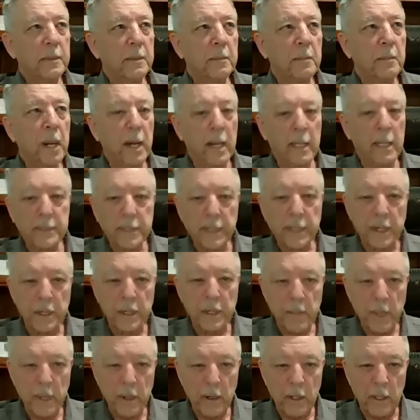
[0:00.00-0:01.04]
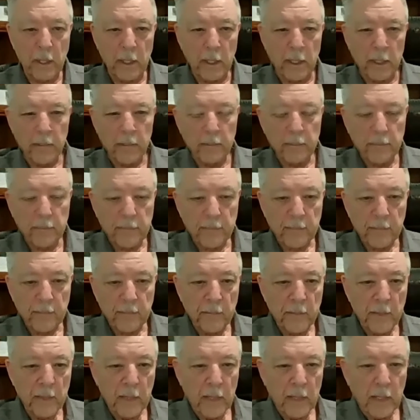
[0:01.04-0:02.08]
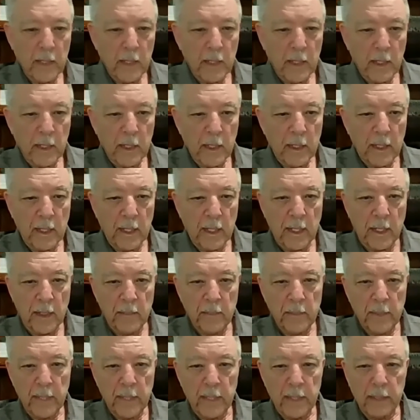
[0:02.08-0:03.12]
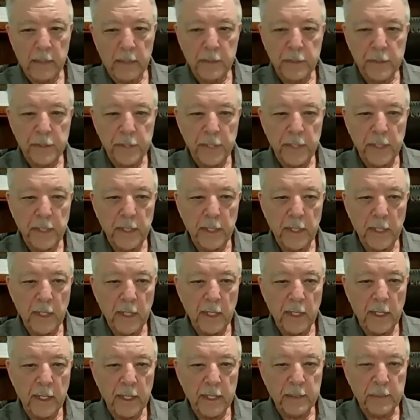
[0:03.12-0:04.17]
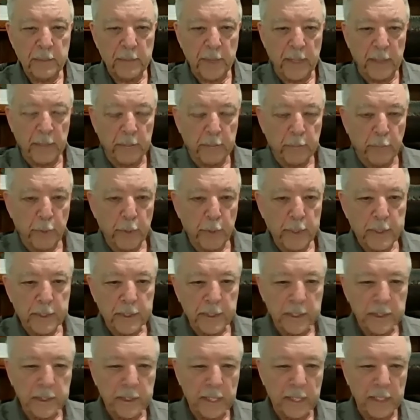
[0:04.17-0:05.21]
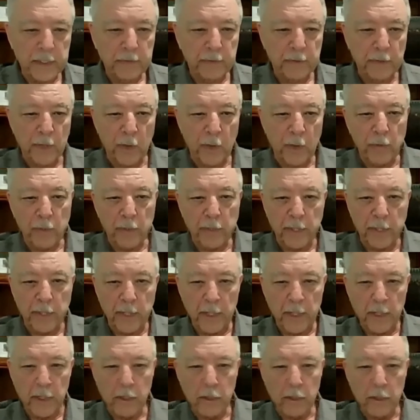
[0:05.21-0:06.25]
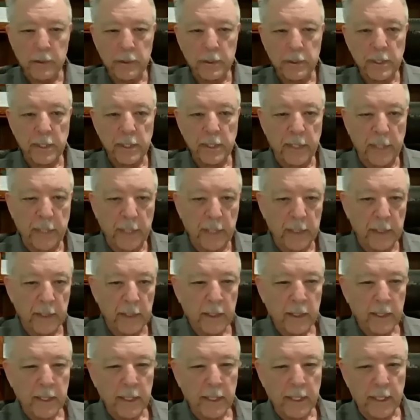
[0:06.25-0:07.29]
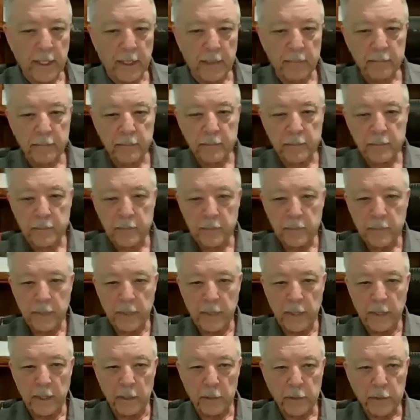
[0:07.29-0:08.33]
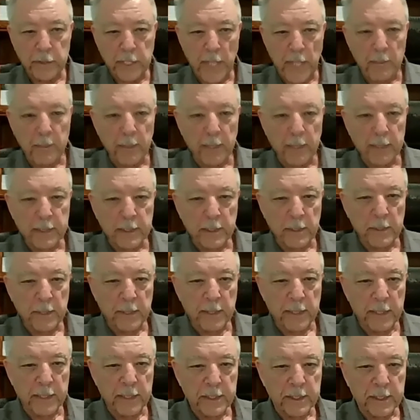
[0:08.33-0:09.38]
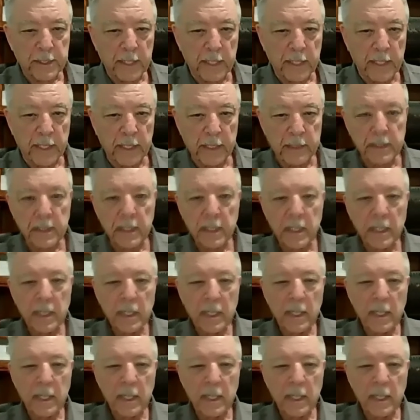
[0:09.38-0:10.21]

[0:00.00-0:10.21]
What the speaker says: Mosque in America. And she has been pretty successful over the years in stopping some of these things,